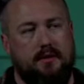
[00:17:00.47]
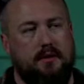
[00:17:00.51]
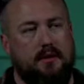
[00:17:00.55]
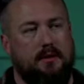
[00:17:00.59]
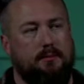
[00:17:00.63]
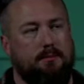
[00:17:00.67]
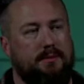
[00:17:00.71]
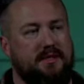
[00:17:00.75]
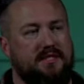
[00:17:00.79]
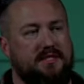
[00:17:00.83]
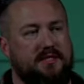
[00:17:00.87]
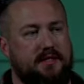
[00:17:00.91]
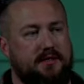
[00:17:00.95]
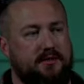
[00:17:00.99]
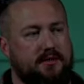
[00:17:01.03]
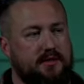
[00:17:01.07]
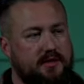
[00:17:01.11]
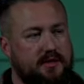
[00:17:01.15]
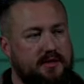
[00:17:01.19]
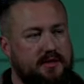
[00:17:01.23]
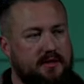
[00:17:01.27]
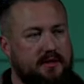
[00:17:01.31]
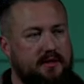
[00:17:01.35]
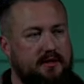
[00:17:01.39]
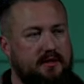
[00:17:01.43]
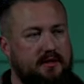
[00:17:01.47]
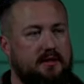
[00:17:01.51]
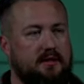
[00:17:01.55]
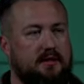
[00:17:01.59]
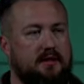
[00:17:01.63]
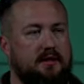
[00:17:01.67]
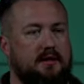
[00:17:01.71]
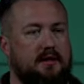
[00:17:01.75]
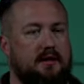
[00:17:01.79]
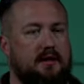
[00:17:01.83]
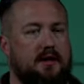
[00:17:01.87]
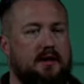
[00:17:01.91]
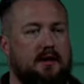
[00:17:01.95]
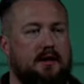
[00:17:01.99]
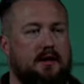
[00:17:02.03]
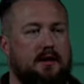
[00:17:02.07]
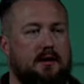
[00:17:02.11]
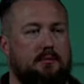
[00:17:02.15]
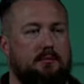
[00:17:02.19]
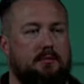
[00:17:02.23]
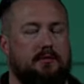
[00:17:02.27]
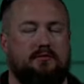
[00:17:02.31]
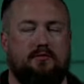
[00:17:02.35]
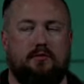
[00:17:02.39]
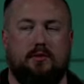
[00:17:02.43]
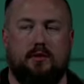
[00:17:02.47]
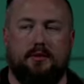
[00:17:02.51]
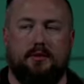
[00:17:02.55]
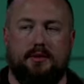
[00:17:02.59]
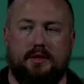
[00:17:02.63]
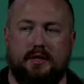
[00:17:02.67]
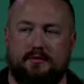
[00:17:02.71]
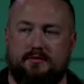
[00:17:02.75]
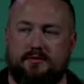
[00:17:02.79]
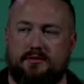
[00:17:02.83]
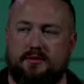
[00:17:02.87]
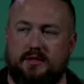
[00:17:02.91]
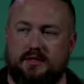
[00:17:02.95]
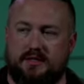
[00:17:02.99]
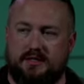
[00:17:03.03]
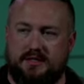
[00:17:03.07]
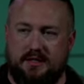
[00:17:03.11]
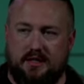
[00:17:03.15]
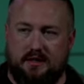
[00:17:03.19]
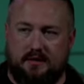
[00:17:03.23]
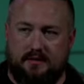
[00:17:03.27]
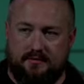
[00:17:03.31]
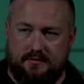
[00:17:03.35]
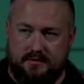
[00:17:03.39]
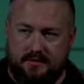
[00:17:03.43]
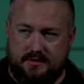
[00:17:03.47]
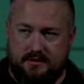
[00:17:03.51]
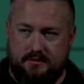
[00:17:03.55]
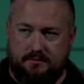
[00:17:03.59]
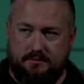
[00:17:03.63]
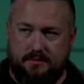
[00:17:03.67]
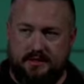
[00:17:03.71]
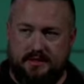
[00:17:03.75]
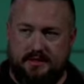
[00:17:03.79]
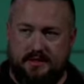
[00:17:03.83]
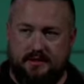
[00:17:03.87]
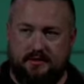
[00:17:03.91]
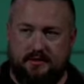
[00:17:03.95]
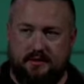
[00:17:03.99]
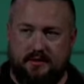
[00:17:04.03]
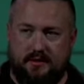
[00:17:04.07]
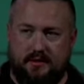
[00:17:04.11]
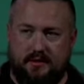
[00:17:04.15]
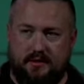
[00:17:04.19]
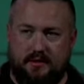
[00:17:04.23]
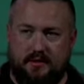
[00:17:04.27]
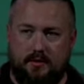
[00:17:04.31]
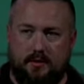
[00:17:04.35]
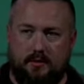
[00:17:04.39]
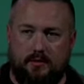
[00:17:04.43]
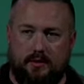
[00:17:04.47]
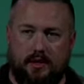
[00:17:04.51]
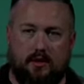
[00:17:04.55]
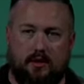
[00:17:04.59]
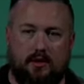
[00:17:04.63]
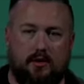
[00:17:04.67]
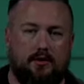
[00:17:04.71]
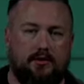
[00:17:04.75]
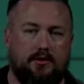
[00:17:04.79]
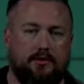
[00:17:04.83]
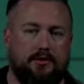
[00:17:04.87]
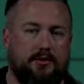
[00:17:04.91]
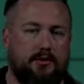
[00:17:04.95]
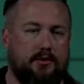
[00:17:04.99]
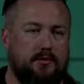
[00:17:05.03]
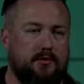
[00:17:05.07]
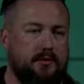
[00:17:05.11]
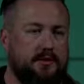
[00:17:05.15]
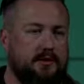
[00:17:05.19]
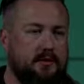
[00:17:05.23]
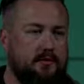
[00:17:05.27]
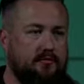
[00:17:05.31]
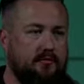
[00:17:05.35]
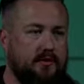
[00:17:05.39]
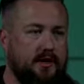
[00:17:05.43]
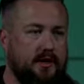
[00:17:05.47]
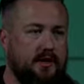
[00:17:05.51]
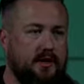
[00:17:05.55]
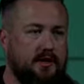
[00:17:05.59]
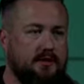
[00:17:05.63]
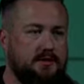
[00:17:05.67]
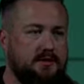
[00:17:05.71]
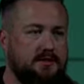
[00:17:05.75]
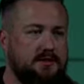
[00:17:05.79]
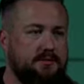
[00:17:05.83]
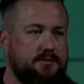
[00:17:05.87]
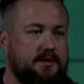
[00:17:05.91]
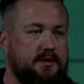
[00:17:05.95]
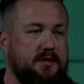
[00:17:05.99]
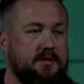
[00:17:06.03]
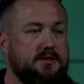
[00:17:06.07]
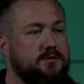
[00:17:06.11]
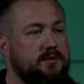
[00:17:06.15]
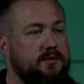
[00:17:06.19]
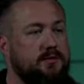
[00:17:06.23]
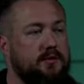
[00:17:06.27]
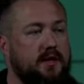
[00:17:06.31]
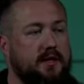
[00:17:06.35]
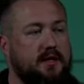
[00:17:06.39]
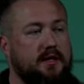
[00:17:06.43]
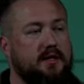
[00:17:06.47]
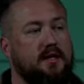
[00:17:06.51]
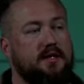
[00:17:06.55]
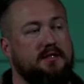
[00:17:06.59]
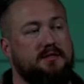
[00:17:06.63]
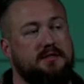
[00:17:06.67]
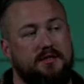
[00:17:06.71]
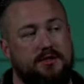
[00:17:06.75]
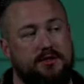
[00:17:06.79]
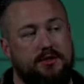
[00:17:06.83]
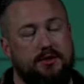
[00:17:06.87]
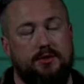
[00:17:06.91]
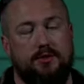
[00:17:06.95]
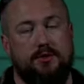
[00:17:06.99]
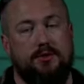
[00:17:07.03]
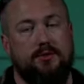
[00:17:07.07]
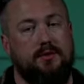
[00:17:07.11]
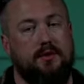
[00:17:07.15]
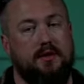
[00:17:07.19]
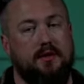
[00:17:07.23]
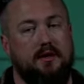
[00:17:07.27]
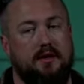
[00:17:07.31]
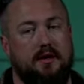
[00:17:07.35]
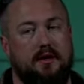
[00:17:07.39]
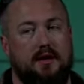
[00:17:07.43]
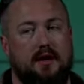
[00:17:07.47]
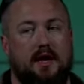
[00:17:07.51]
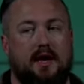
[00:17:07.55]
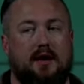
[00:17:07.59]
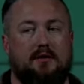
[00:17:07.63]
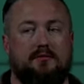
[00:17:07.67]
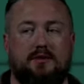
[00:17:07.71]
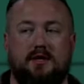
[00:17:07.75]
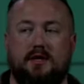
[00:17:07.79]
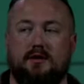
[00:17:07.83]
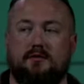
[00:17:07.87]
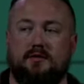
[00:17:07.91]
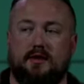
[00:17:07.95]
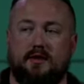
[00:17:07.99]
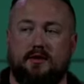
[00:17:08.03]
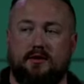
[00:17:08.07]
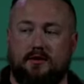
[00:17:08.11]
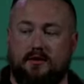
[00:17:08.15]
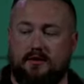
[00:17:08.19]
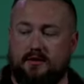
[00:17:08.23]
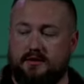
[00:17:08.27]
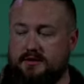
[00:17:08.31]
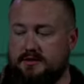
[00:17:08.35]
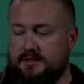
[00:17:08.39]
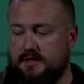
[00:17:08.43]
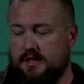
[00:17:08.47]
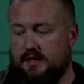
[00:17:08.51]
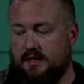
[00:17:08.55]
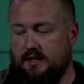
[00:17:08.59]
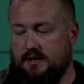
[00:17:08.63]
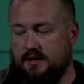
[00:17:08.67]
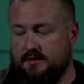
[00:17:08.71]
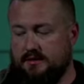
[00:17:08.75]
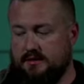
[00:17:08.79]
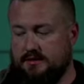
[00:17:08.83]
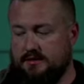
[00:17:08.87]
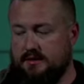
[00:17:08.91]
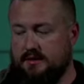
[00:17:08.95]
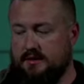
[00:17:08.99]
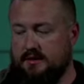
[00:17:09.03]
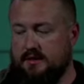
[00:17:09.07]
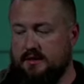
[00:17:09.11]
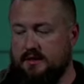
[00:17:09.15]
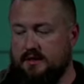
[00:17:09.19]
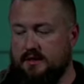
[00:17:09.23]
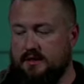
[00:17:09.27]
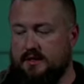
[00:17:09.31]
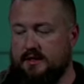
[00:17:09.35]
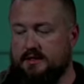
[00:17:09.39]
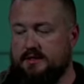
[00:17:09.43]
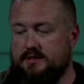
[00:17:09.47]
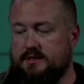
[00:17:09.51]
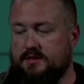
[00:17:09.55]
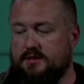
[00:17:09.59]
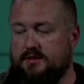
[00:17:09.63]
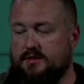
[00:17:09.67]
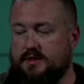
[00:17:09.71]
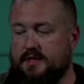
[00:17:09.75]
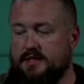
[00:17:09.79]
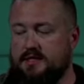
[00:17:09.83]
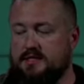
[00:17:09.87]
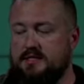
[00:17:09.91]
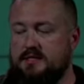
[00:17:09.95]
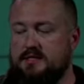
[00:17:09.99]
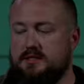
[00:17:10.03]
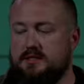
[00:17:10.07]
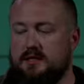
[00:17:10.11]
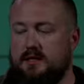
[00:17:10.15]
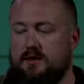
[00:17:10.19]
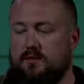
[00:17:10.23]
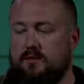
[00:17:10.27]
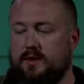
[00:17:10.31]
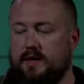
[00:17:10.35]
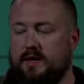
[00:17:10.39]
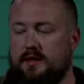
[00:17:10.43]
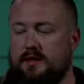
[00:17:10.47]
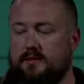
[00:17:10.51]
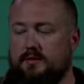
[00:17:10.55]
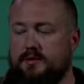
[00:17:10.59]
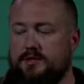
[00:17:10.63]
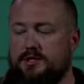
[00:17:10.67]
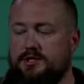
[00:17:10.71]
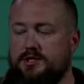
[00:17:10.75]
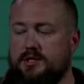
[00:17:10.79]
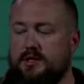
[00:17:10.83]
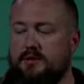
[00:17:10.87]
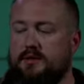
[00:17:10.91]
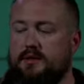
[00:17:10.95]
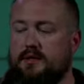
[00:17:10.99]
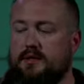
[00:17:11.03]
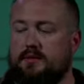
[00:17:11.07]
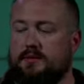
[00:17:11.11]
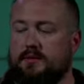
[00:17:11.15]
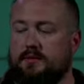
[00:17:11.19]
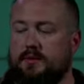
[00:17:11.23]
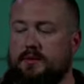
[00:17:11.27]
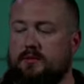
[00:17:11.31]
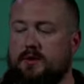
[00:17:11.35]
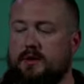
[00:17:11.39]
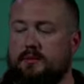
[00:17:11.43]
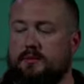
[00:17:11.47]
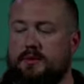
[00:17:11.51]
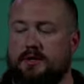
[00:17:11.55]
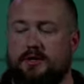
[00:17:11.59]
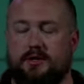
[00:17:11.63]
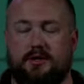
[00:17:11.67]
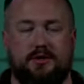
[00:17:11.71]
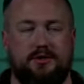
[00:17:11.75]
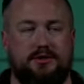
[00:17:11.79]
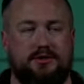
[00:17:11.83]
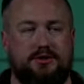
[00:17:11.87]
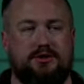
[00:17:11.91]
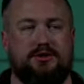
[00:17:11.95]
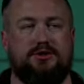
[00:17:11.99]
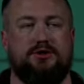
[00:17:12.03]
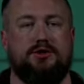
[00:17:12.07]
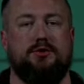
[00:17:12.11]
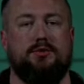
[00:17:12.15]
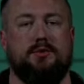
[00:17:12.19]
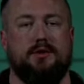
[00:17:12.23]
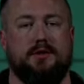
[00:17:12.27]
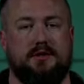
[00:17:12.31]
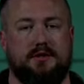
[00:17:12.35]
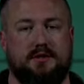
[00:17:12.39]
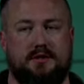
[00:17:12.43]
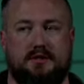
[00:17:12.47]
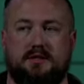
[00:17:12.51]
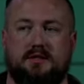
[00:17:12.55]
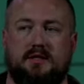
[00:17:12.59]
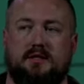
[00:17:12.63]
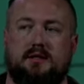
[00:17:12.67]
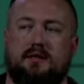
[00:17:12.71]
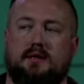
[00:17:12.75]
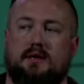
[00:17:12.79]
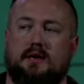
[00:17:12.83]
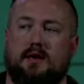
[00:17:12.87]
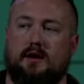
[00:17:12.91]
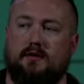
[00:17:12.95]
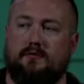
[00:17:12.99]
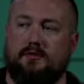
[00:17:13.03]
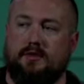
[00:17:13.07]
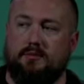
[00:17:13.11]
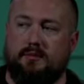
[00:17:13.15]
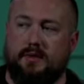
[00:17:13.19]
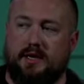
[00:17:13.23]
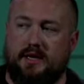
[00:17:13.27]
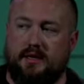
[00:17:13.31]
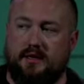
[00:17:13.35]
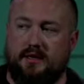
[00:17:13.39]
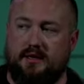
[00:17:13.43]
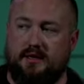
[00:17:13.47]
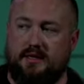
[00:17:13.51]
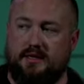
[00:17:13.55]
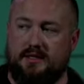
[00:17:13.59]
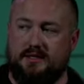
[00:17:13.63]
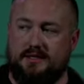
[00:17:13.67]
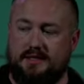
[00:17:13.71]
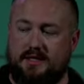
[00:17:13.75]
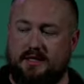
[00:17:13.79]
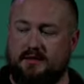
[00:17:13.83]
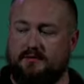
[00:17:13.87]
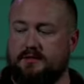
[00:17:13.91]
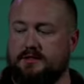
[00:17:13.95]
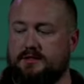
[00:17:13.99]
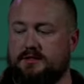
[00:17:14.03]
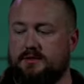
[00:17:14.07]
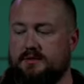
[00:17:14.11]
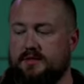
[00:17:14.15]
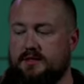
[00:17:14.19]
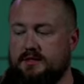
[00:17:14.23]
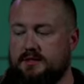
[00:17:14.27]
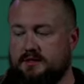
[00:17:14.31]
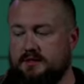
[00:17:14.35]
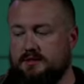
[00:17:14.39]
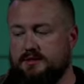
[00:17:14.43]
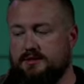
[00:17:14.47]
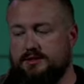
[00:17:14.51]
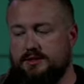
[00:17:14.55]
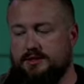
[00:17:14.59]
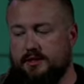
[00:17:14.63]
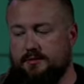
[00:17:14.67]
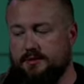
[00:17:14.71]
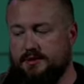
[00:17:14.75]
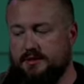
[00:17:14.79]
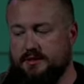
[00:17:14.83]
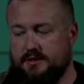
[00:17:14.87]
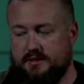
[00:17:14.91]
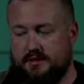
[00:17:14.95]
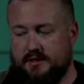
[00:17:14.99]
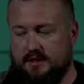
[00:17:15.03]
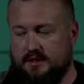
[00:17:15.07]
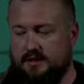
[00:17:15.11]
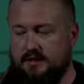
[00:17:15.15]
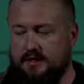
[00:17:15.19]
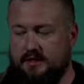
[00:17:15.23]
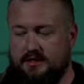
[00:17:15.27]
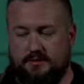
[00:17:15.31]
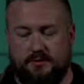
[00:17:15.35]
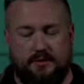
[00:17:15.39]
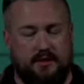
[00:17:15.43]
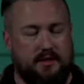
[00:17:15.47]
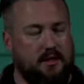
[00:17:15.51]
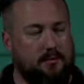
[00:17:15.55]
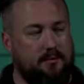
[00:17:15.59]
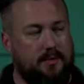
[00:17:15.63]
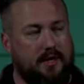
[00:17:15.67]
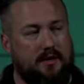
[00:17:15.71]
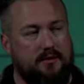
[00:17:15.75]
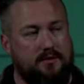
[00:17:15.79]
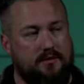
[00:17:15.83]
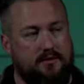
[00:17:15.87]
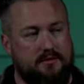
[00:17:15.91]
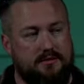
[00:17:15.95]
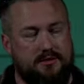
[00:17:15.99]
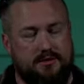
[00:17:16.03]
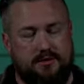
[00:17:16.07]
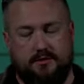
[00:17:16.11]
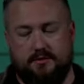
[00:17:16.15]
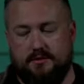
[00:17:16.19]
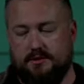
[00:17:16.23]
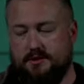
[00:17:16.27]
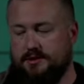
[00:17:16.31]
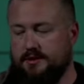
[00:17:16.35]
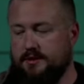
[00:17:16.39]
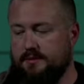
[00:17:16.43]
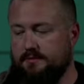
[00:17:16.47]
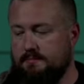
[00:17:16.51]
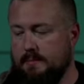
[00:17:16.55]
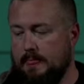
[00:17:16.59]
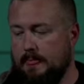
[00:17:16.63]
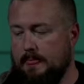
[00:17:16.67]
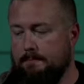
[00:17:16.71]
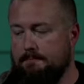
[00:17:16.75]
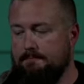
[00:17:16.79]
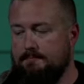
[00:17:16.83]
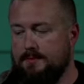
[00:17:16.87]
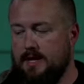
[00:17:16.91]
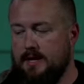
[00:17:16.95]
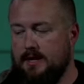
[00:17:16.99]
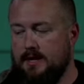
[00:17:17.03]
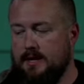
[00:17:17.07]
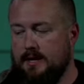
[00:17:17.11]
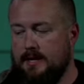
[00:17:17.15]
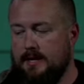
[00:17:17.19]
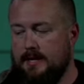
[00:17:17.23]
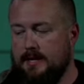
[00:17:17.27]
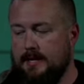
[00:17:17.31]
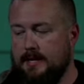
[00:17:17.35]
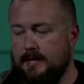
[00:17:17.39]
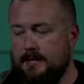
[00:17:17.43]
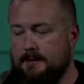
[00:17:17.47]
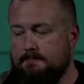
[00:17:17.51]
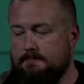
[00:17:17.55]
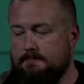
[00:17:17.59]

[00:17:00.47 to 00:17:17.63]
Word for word: materially uh, before we give to ourselves materially. We want to honor you with our finances because we recognize that you have given it all to us. And so, this is a way that we show him that we want to be good stewards of the money that he's given to us. And Jeremy's going to talk next week about stewardship. Uh,